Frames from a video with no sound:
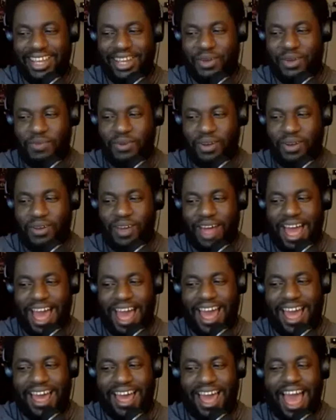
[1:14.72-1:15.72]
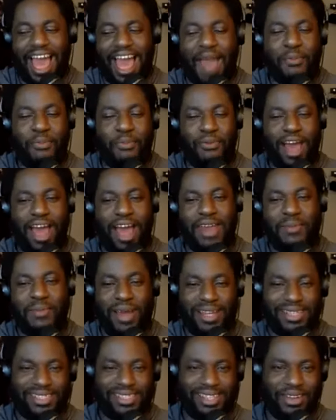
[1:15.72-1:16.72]
bro, I, I pride
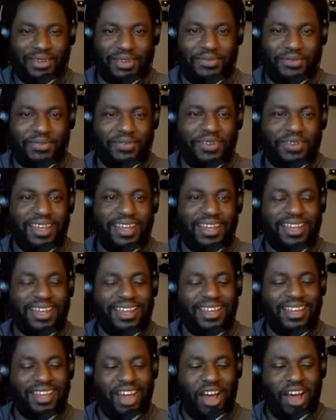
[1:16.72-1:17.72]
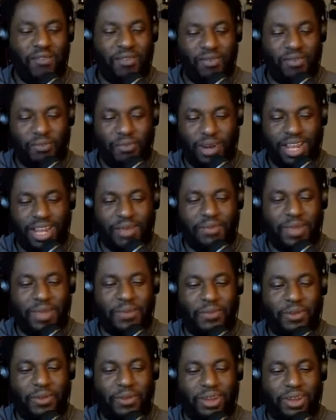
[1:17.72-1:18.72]
myself off of bringing
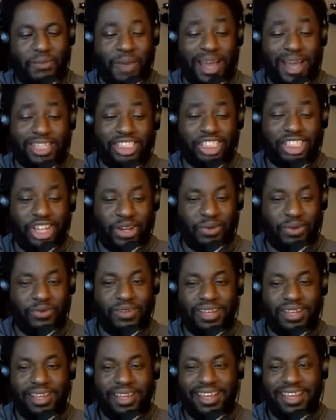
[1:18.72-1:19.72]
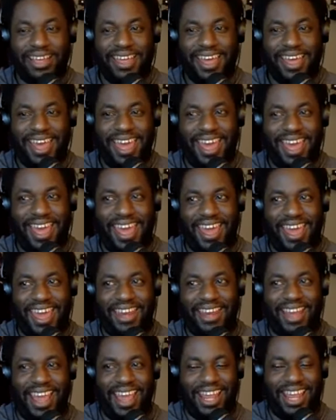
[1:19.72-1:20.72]
people onto my show mm. and
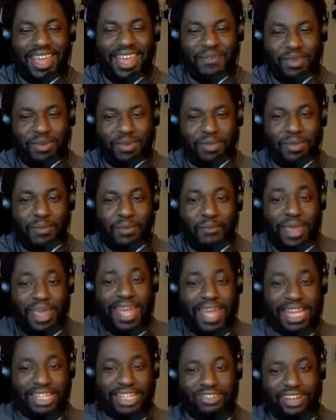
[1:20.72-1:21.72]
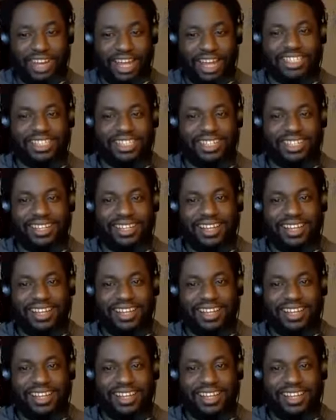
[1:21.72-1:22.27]
and giving him the big introduction,